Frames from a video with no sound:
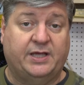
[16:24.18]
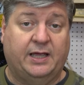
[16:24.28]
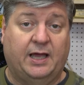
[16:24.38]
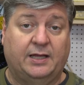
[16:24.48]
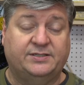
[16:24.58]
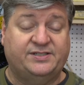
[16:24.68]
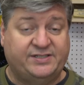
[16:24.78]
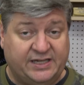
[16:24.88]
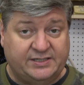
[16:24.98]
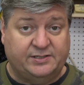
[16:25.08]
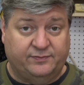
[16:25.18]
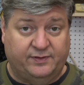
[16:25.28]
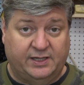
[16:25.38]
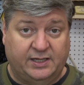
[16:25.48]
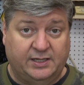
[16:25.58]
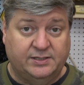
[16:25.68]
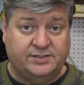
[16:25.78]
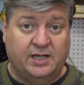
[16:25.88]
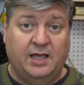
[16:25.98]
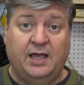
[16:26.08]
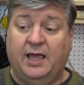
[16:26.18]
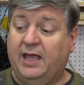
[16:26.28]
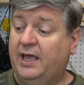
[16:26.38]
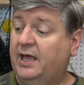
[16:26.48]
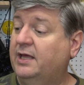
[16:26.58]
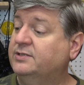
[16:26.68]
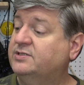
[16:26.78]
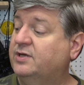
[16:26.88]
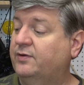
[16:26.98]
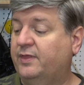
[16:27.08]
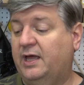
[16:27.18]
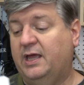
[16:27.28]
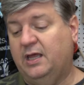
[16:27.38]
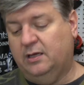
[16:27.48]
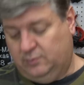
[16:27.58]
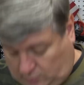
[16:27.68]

So I got six of these, and so they